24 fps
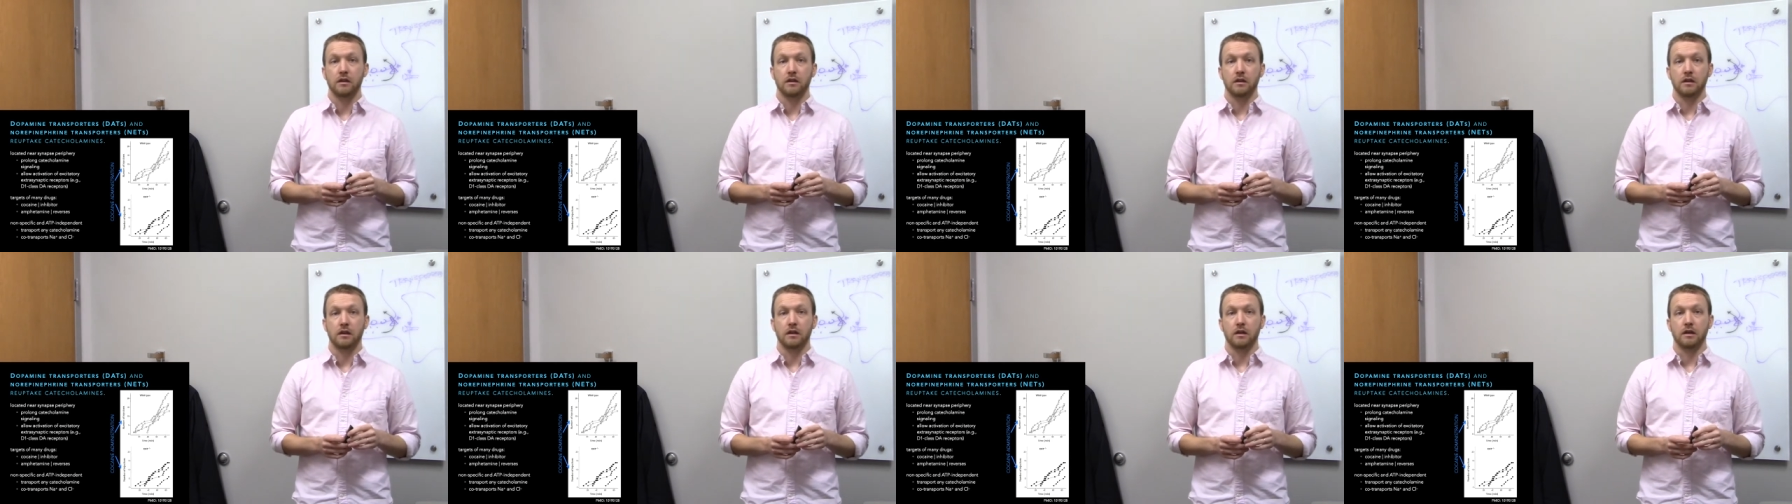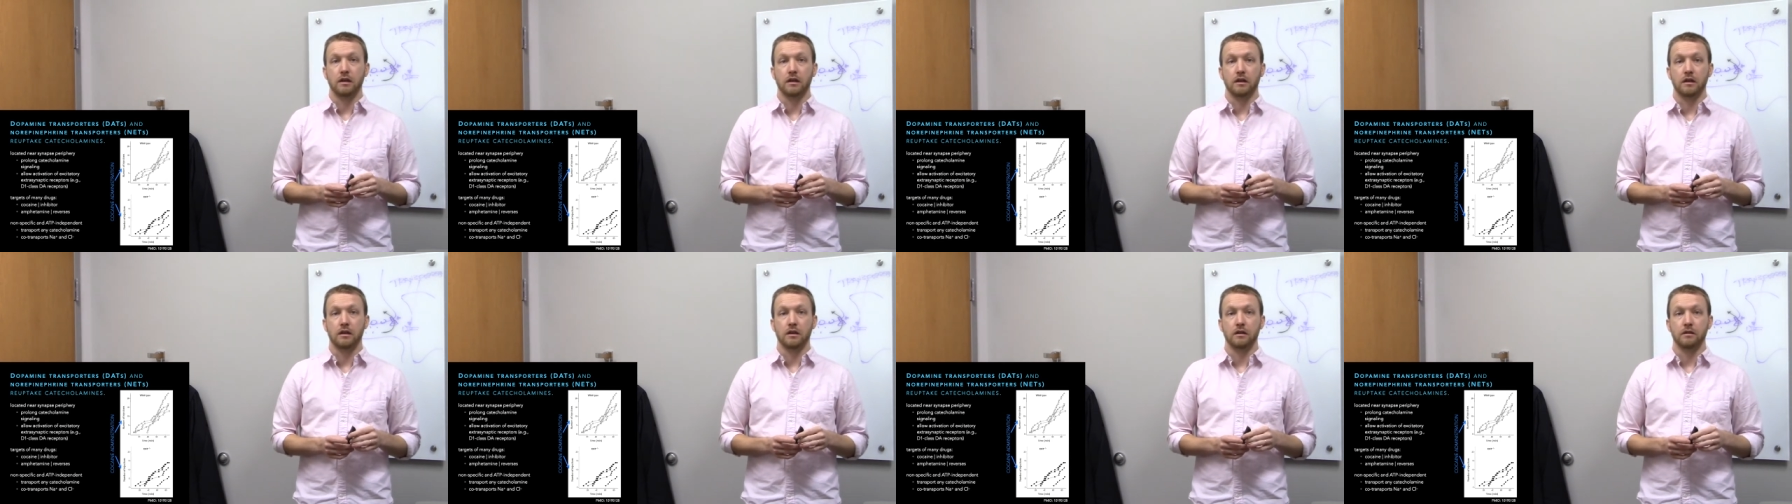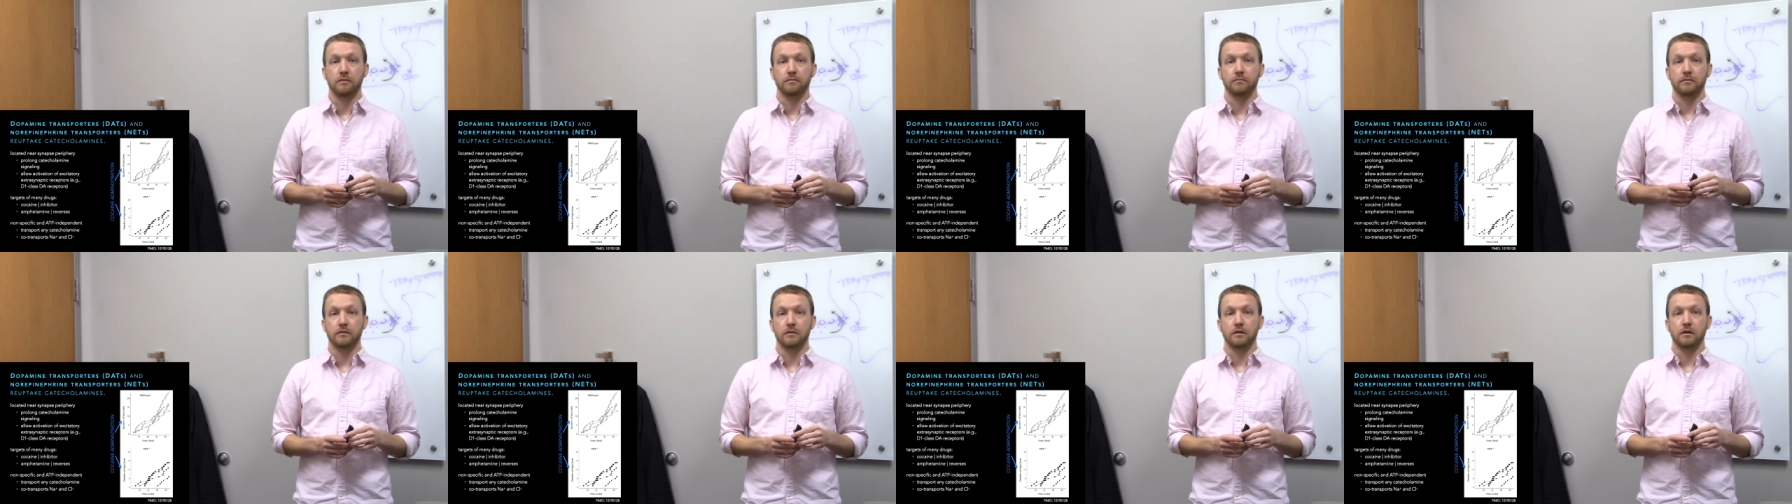
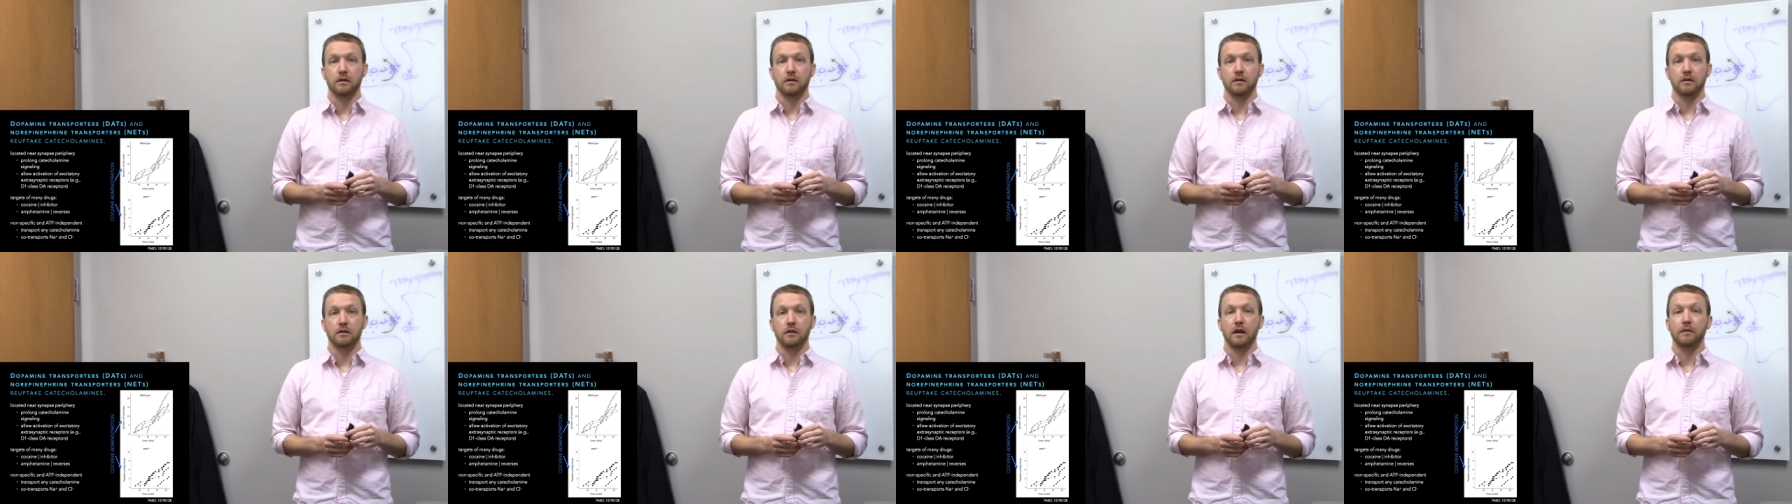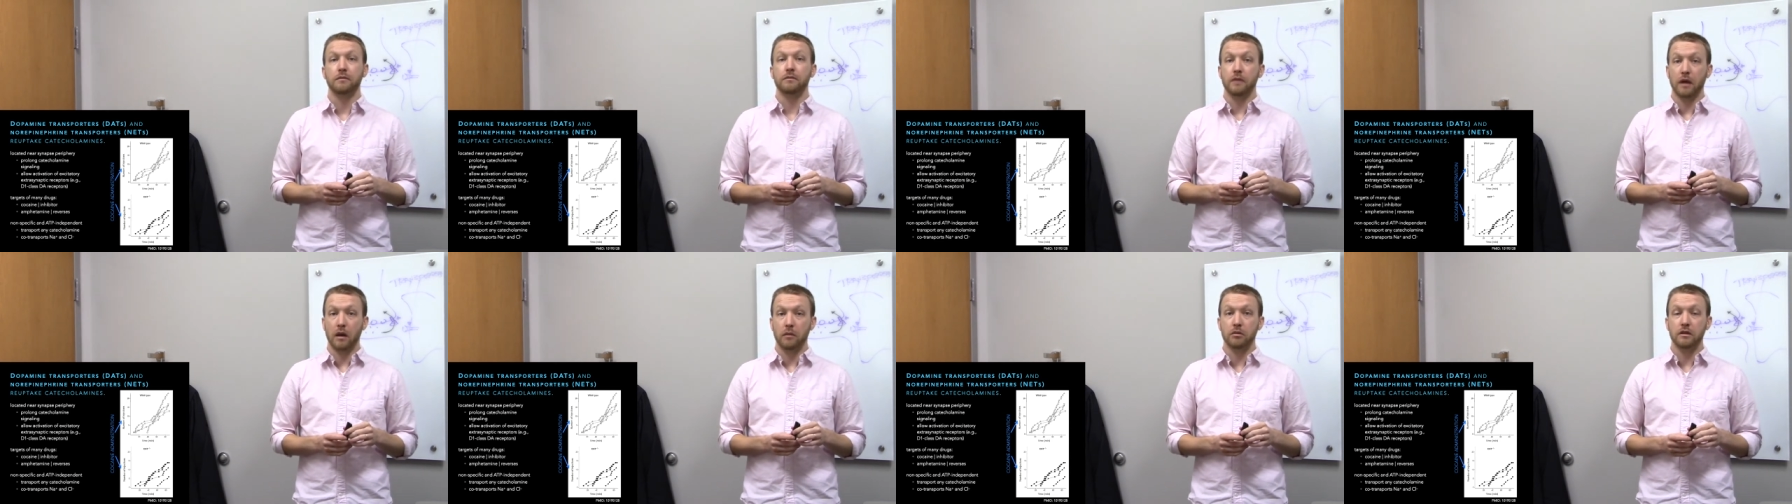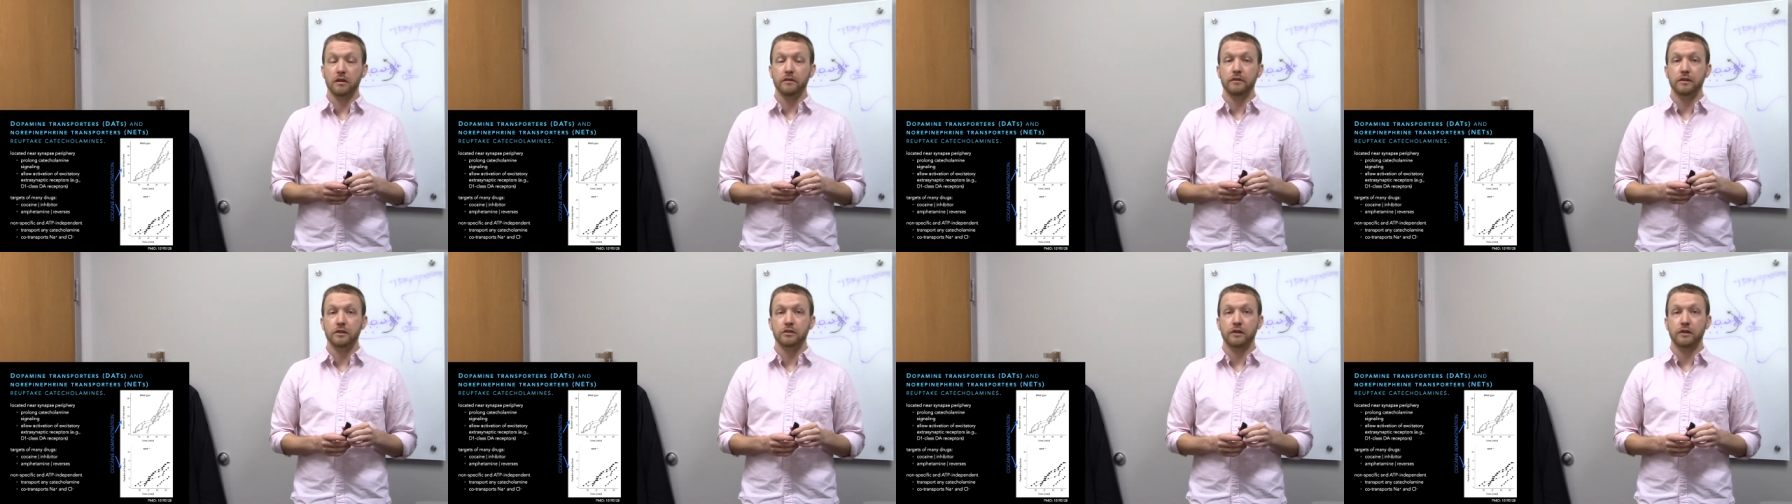Um, uh, I, I, believe these